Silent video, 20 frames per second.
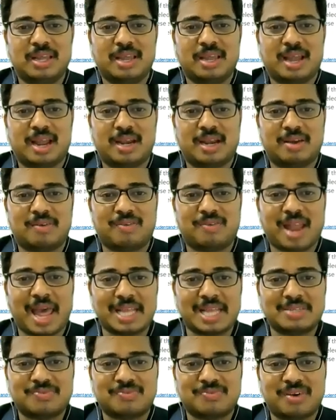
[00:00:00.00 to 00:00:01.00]
And a
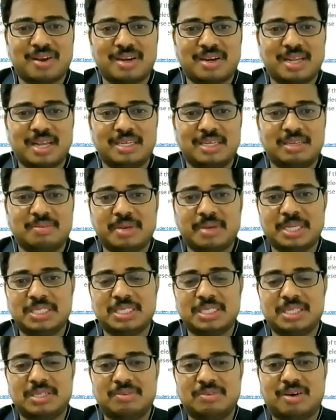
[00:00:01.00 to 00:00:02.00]
flash flood
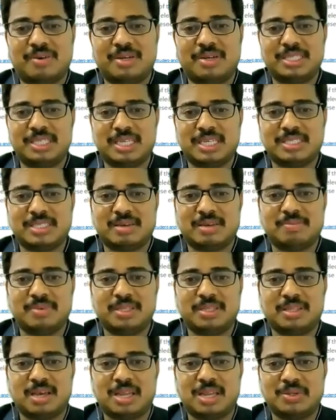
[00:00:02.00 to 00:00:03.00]
intimation over GSM
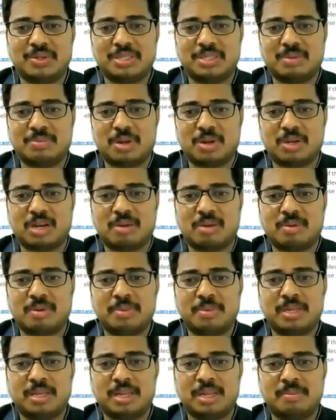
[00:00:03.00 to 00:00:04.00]
with a user
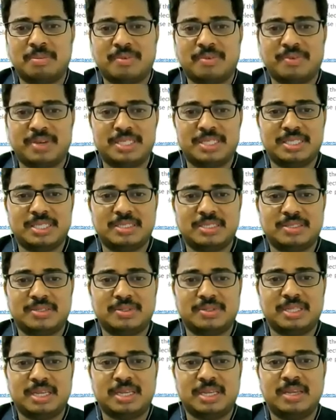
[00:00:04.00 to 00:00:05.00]
programmable number features
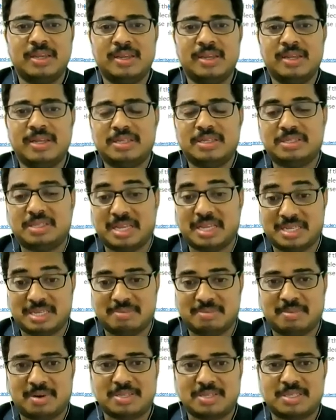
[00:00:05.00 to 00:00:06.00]
to the
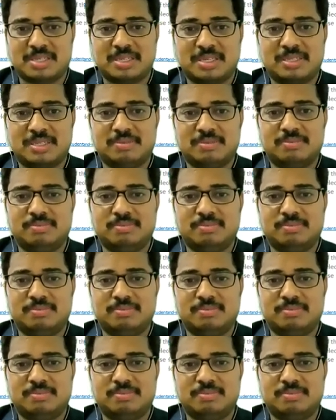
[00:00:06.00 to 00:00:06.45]
station master.